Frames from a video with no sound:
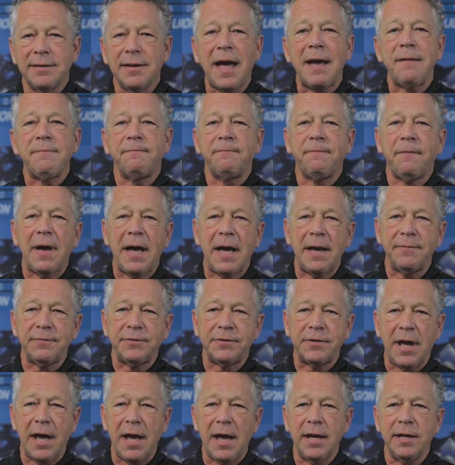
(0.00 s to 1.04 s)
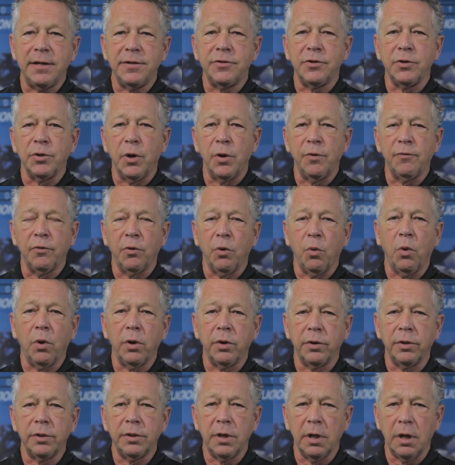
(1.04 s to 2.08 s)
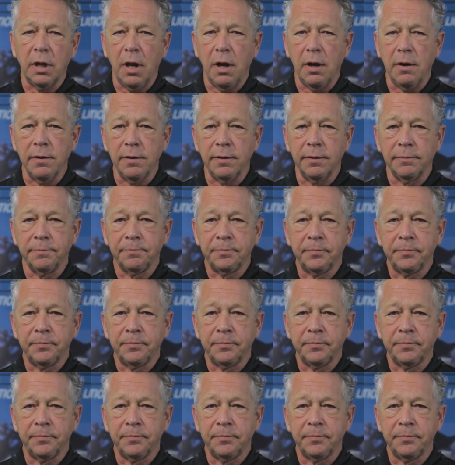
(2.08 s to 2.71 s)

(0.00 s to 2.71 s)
Top five signs you're over watering your lawn.